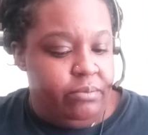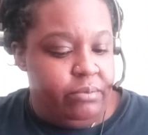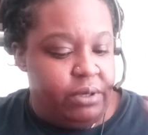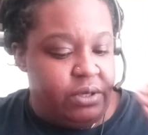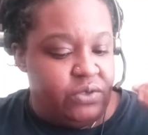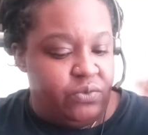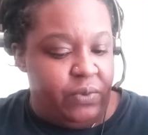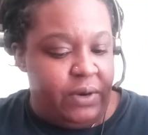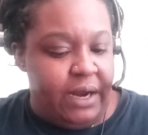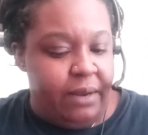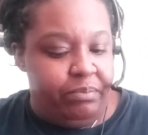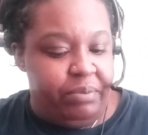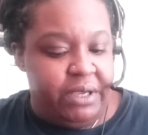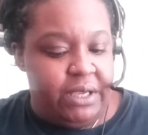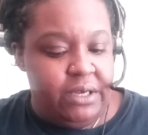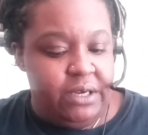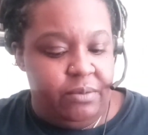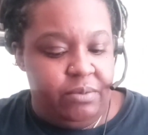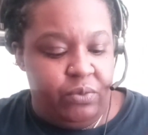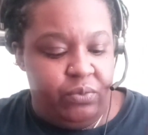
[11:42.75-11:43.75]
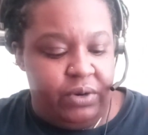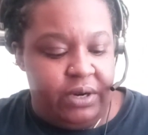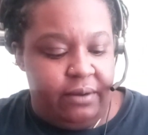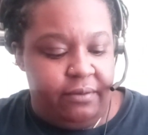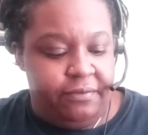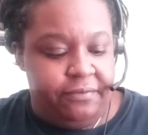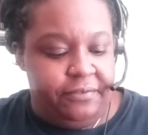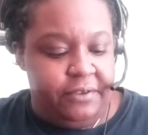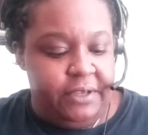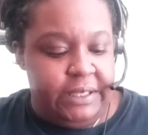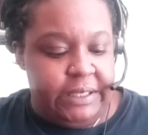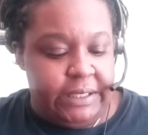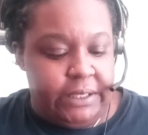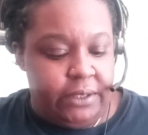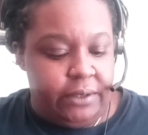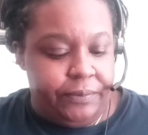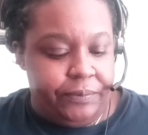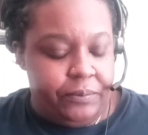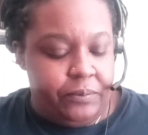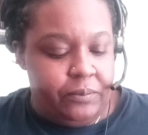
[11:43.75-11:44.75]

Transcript: Because what I'm picking up and what I'm feeling,